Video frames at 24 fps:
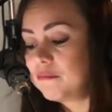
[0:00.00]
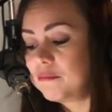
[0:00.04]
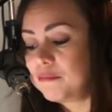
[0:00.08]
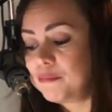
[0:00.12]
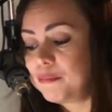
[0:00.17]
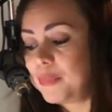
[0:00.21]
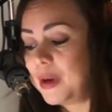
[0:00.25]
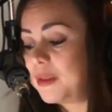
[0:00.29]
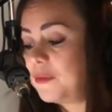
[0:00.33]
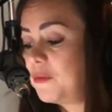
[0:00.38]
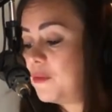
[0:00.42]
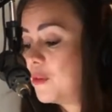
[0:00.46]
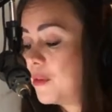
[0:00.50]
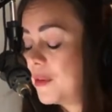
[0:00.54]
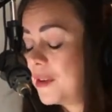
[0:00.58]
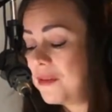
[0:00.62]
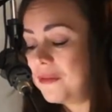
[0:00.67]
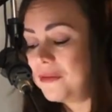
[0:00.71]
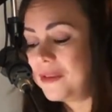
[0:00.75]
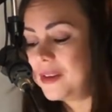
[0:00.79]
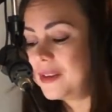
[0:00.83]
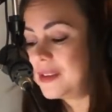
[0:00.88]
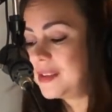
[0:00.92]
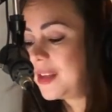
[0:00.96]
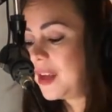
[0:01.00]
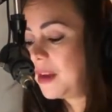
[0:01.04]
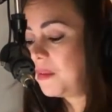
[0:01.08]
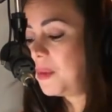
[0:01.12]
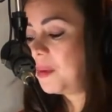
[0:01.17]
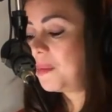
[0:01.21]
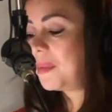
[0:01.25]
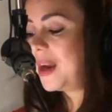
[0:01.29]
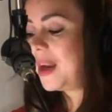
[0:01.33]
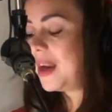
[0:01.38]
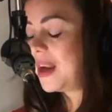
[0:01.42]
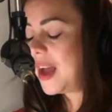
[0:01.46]
But for the first time
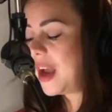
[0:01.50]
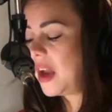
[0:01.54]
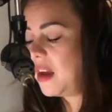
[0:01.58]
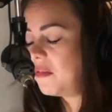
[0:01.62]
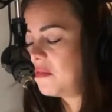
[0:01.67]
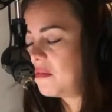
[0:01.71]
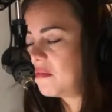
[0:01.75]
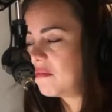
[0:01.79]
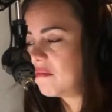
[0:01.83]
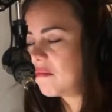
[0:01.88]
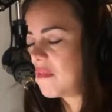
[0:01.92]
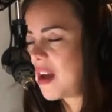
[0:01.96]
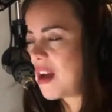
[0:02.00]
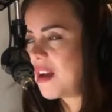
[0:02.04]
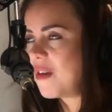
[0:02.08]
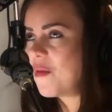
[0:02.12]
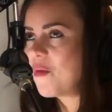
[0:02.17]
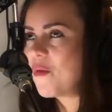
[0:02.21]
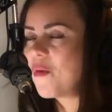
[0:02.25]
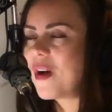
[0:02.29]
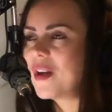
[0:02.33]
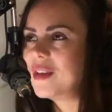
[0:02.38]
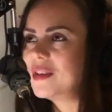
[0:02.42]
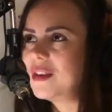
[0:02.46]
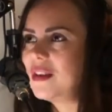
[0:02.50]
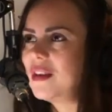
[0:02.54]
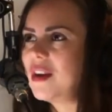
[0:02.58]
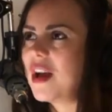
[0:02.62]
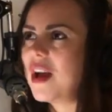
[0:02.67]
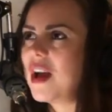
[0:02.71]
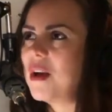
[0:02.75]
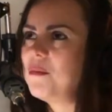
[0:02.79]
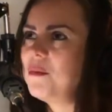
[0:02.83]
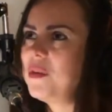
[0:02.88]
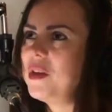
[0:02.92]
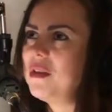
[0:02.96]
in my life, I wasn't
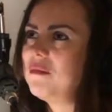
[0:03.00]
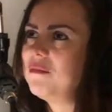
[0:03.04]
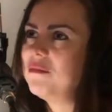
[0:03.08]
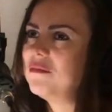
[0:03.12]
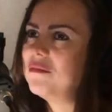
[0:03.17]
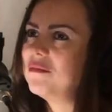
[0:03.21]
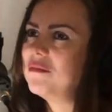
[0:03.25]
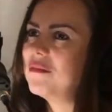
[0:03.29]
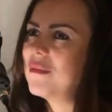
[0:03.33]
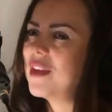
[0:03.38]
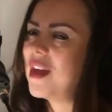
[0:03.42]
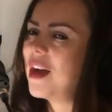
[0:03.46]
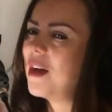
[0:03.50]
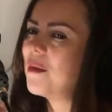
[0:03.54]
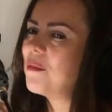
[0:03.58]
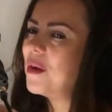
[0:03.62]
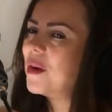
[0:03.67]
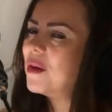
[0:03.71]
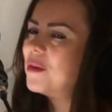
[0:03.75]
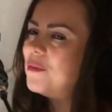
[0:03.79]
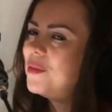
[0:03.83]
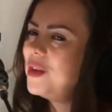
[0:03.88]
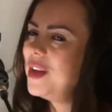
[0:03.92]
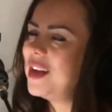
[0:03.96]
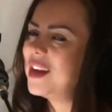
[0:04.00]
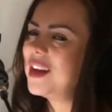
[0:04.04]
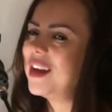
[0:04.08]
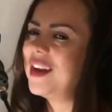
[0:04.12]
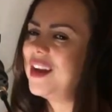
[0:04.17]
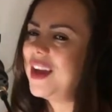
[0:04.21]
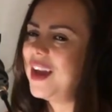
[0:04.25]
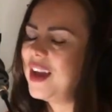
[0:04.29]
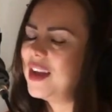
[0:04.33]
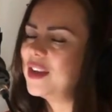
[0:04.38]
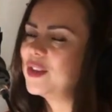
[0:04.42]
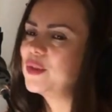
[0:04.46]
happy about being an
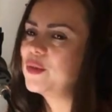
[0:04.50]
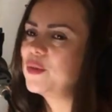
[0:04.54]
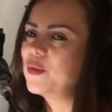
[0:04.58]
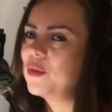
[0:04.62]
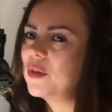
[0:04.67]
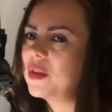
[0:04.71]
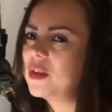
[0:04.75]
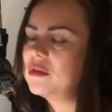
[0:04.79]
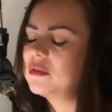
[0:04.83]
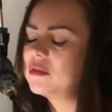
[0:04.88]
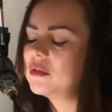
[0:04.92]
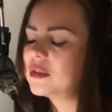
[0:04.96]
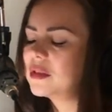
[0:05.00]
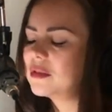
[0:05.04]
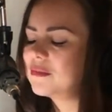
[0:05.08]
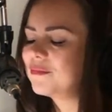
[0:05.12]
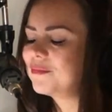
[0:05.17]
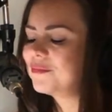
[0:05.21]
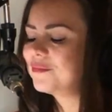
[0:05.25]
A student.